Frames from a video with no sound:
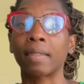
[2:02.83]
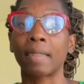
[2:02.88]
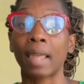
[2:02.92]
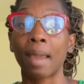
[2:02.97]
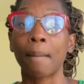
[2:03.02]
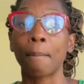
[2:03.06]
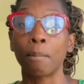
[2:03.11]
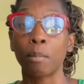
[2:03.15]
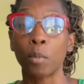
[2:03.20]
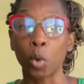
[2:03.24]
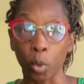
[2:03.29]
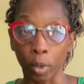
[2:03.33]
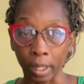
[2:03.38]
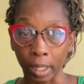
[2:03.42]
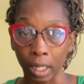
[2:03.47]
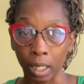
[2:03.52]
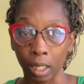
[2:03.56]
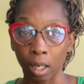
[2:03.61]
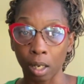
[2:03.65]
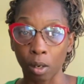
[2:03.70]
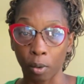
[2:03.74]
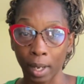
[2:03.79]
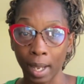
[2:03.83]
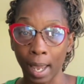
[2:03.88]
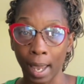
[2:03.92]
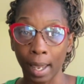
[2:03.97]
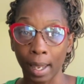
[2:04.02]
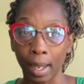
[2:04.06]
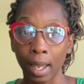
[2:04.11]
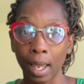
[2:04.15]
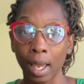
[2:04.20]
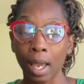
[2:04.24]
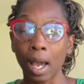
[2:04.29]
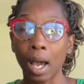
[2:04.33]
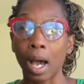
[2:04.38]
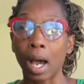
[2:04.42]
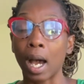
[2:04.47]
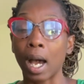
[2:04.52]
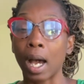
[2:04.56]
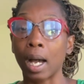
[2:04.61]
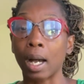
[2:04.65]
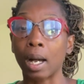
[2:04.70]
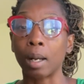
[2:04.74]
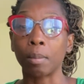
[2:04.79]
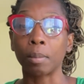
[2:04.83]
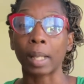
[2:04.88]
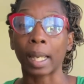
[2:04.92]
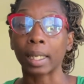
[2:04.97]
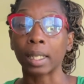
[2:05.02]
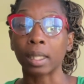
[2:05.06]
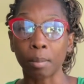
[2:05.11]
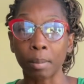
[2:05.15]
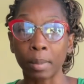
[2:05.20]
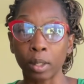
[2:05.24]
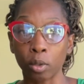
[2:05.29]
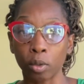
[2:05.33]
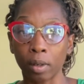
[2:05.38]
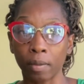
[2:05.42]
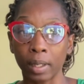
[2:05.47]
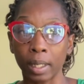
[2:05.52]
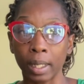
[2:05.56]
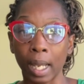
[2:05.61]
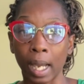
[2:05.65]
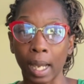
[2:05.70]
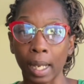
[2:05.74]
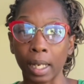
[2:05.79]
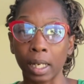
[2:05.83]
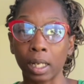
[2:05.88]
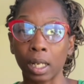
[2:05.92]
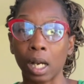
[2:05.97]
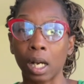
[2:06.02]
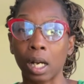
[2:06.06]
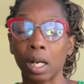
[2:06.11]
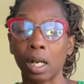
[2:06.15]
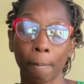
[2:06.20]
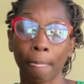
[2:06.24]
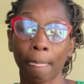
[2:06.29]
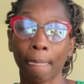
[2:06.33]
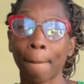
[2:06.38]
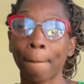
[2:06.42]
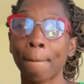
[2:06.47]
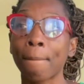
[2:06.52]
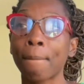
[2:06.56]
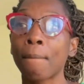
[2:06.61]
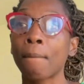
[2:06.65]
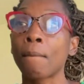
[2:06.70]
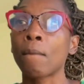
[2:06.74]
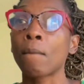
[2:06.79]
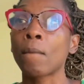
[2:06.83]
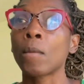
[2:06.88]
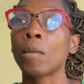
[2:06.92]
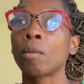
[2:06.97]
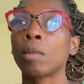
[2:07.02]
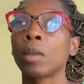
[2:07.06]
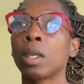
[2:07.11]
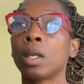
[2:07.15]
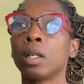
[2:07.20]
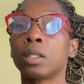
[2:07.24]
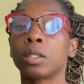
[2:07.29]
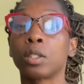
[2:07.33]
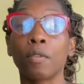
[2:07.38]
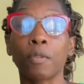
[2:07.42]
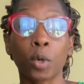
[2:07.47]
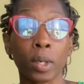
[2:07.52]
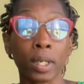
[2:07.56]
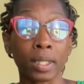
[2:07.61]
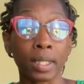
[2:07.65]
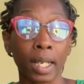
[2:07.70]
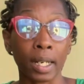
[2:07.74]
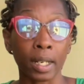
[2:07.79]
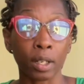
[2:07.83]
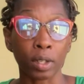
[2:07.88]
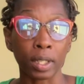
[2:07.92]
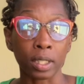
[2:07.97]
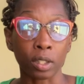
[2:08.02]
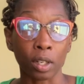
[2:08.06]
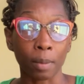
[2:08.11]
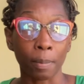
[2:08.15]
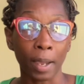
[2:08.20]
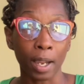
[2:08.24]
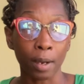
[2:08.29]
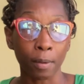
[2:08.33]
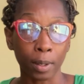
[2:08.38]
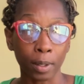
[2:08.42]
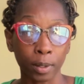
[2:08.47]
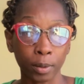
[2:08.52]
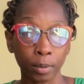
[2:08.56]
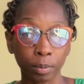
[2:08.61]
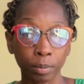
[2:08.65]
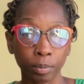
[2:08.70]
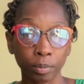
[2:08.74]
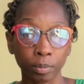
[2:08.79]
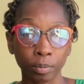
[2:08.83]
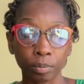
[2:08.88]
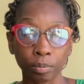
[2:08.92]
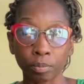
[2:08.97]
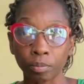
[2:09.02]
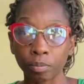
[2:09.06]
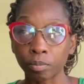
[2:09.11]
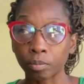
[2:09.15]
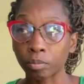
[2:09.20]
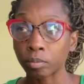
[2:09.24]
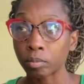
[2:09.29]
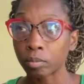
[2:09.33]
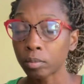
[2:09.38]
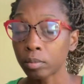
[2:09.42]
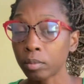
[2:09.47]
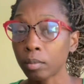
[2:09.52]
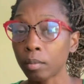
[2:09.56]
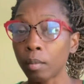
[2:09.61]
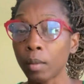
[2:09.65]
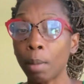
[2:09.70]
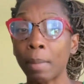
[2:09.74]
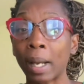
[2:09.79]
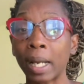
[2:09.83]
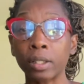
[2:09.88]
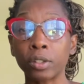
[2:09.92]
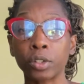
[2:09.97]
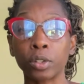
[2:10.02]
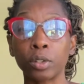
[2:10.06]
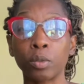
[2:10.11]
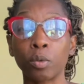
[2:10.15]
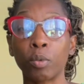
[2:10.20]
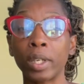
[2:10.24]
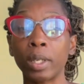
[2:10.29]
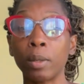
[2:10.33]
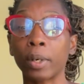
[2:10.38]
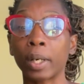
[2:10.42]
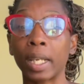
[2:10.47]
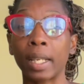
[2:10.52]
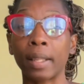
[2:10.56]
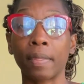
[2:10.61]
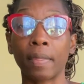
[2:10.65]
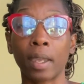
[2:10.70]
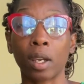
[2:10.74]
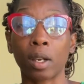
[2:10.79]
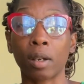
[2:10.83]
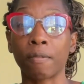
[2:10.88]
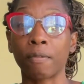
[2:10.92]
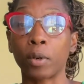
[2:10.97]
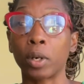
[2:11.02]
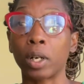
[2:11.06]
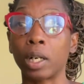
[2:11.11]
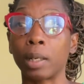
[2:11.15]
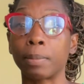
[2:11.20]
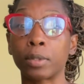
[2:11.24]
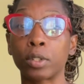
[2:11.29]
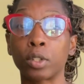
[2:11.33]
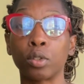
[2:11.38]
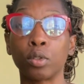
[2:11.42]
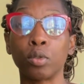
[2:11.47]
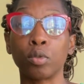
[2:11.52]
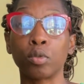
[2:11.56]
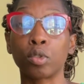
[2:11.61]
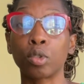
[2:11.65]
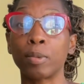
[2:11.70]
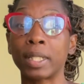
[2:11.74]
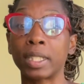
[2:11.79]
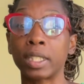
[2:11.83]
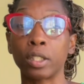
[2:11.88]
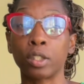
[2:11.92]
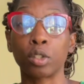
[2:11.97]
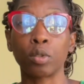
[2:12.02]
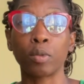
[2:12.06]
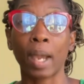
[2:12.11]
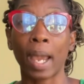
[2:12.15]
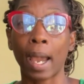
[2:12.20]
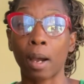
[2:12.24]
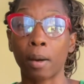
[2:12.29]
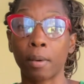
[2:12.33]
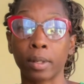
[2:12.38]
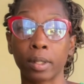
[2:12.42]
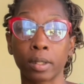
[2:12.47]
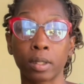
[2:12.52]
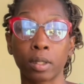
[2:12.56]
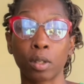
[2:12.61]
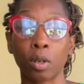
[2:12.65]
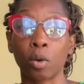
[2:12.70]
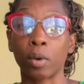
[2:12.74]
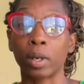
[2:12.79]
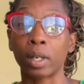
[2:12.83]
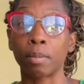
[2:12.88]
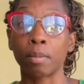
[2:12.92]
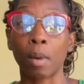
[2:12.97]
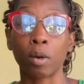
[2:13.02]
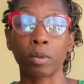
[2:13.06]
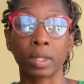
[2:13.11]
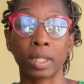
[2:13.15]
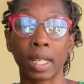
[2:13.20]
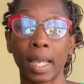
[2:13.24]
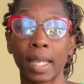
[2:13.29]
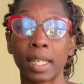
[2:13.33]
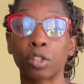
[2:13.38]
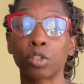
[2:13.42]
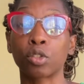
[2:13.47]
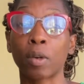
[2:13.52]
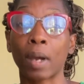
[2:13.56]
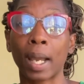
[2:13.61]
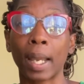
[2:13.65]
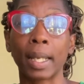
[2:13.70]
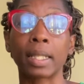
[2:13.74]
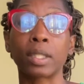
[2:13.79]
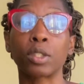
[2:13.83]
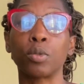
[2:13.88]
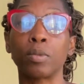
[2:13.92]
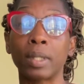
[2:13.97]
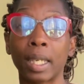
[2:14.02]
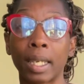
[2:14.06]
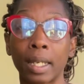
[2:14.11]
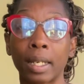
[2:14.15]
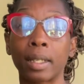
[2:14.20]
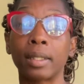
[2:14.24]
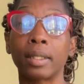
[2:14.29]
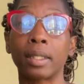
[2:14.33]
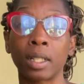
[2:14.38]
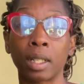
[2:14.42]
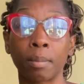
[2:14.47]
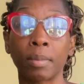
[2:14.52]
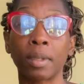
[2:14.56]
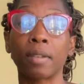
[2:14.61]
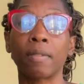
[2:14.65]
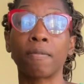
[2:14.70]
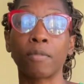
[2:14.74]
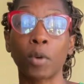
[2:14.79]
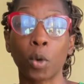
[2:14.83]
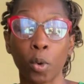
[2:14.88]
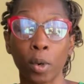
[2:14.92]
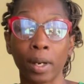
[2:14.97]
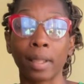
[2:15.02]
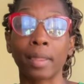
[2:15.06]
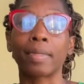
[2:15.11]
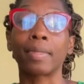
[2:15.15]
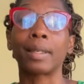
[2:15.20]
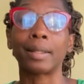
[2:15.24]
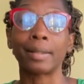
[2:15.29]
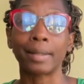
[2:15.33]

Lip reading: that morning, okay? Like in the middle of the night. So of course that increased our payroll. Mind you, we were in there for up to 22 hours on most days trying to get it done before the